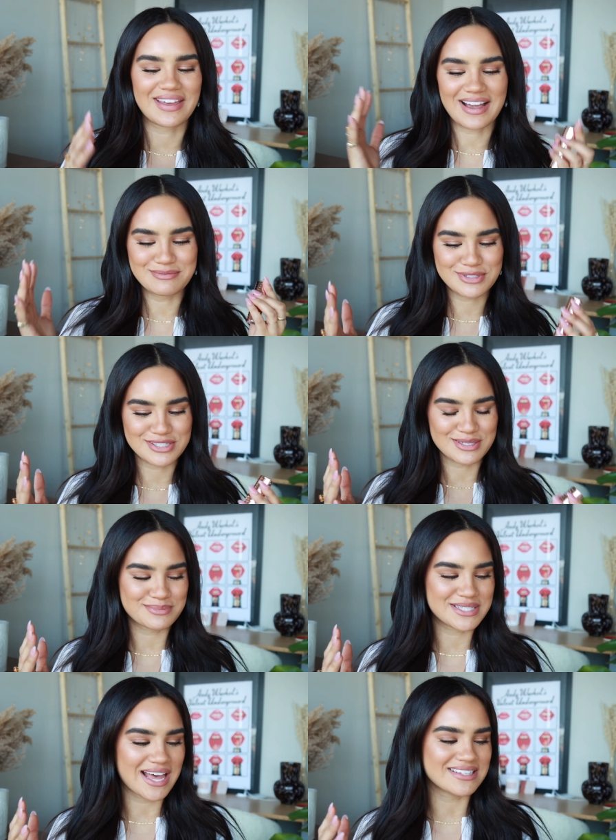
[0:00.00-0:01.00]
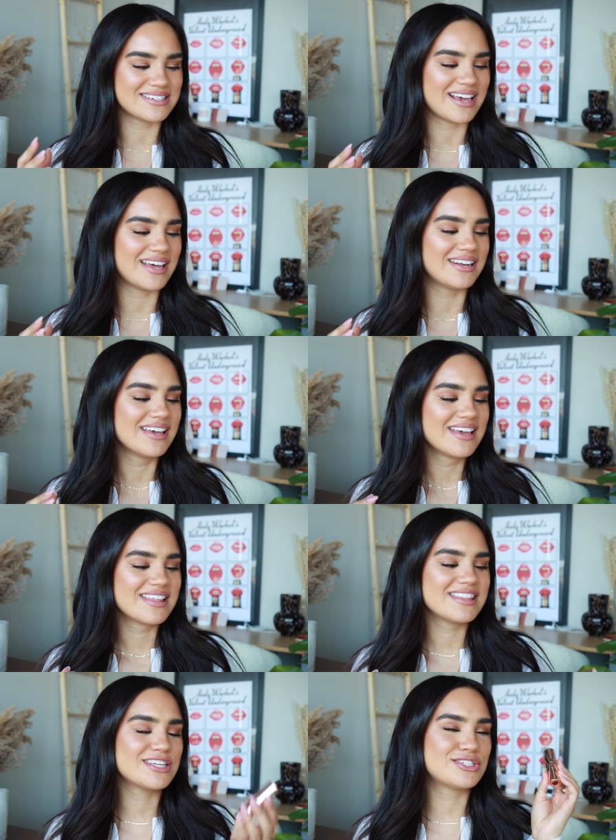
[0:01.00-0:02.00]
Like I'm just obsessed and
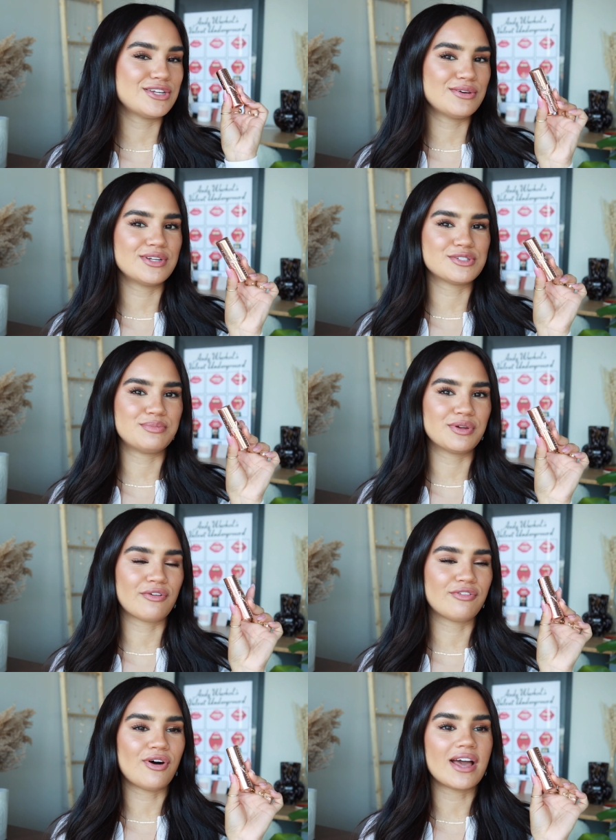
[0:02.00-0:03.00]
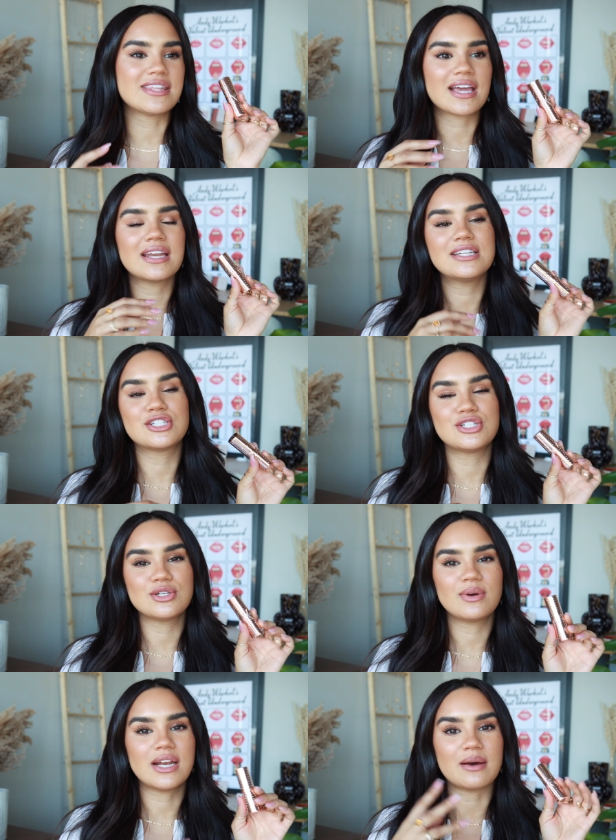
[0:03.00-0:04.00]
this nude is beautiful. I think I need to
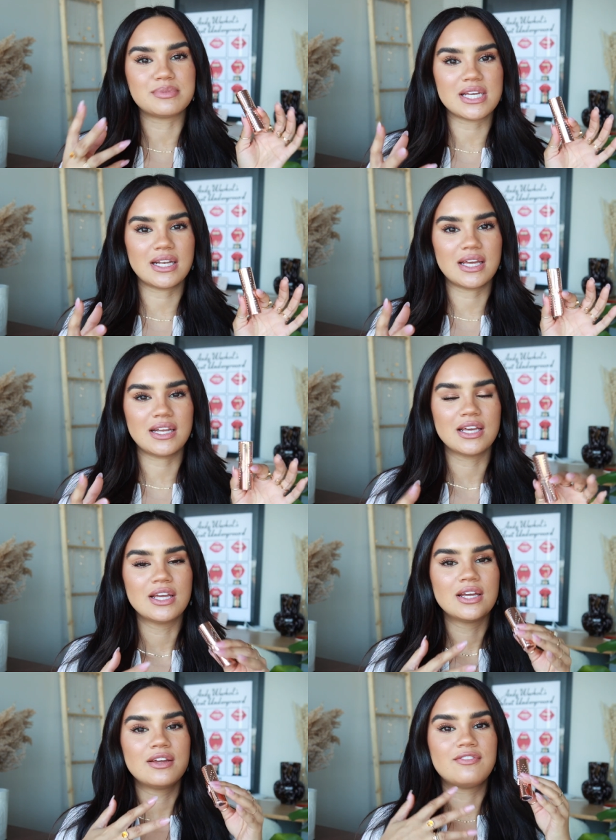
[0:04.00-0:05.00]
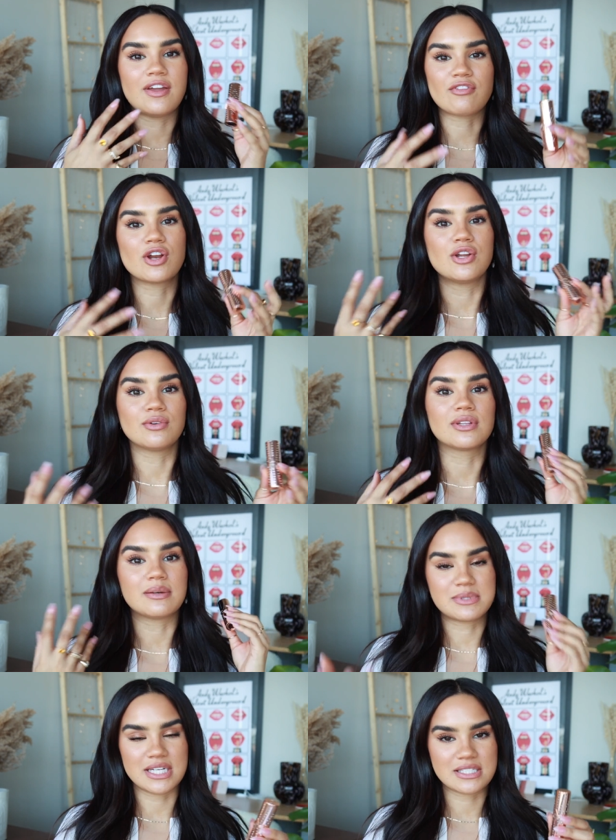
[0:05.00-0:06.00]
do an updated favorite nude
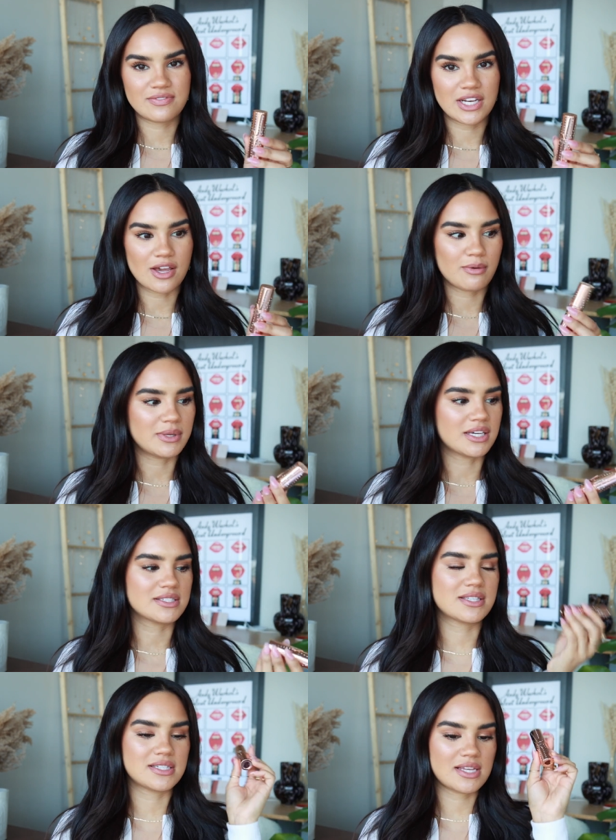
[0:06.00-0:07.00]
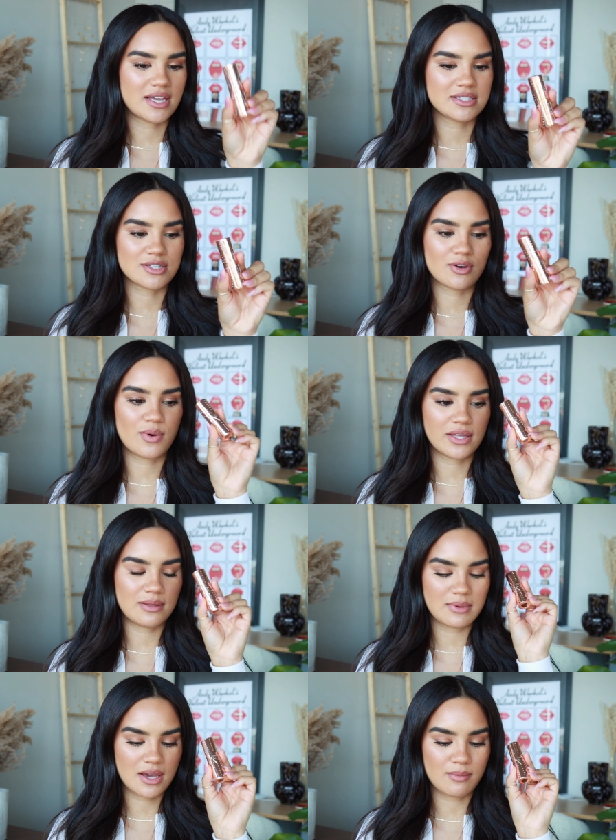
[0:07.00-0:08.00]
lipsticks video because this has
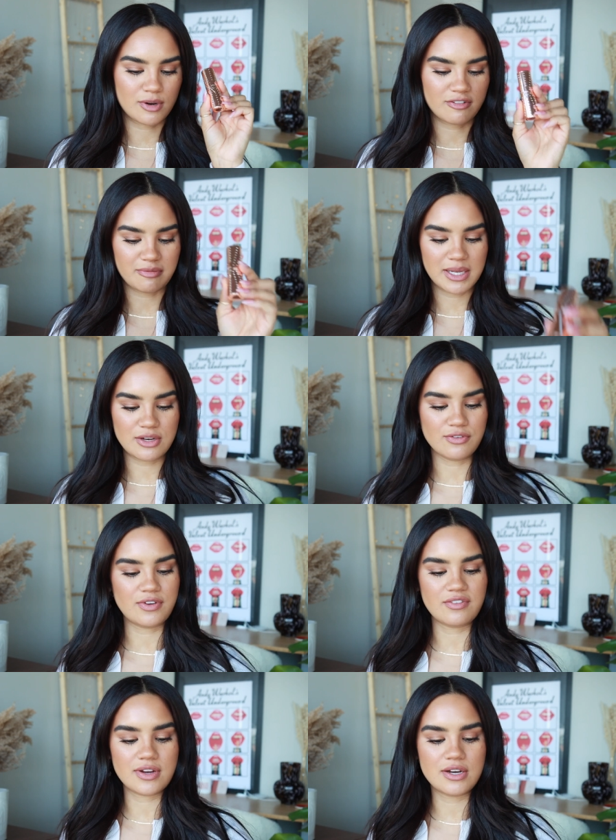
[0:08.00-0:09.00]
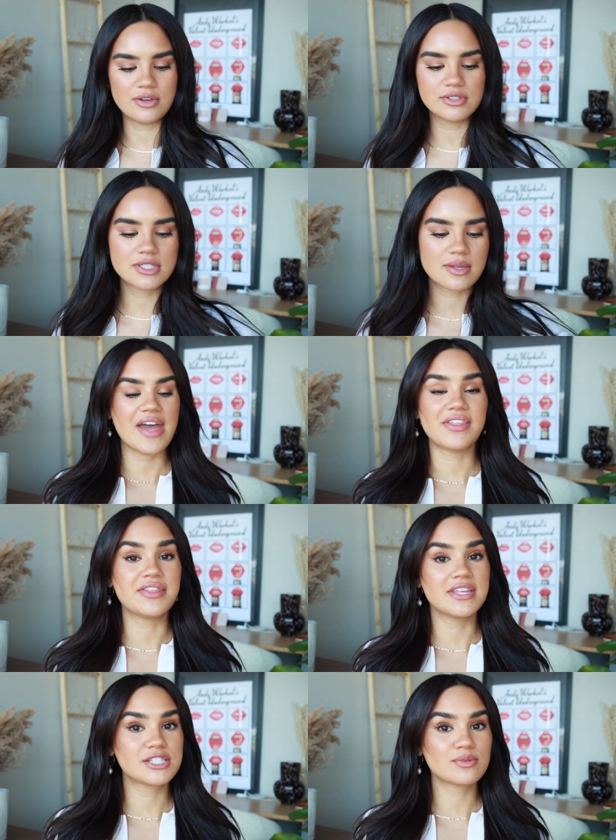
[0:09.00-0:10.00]
quickly become one of my new favorite nudes. And
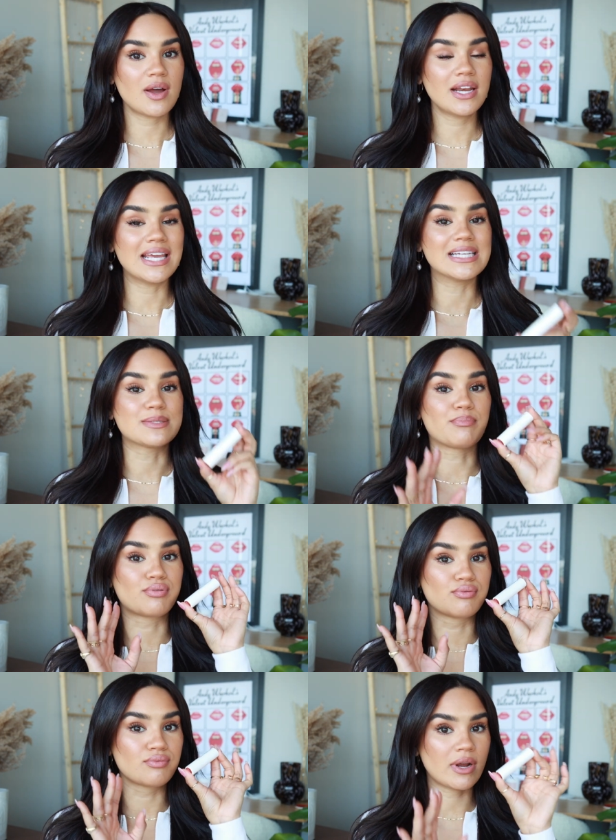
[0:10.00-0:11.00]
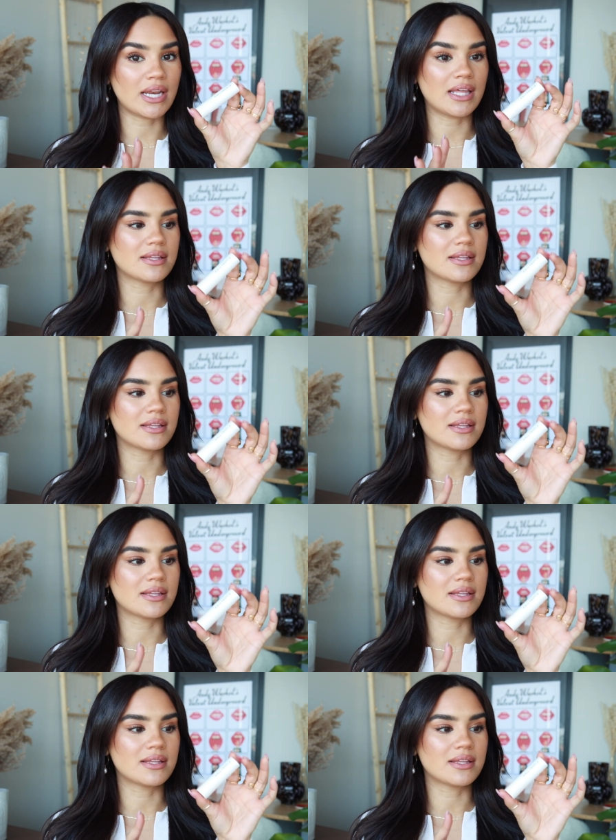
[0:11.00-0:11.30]
then this one is pretty.